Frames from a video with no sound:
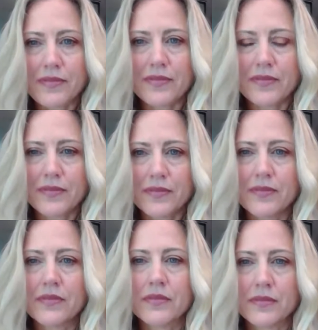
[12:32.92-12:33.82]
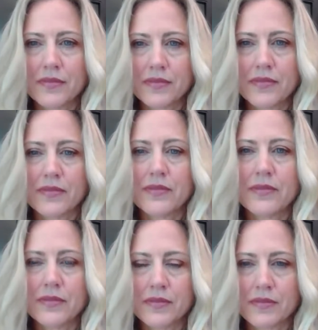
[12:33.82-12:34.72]

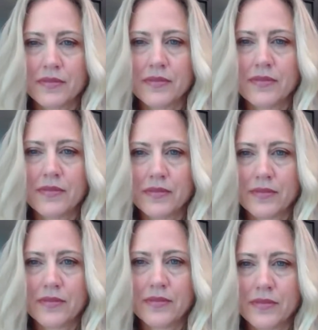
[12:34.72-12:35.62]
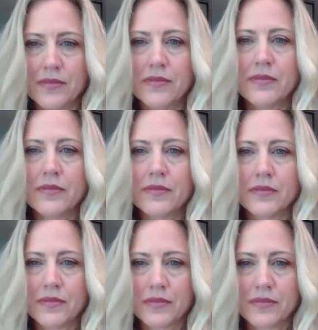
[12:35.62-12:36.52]

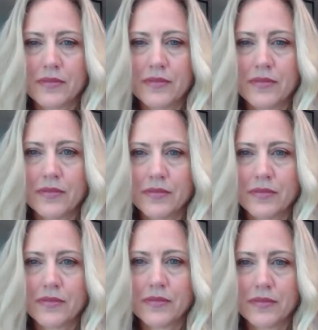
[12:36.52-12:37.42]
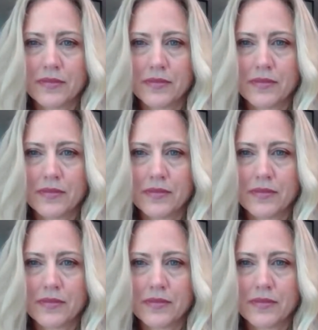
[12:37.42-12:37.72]
The person shown says nothing.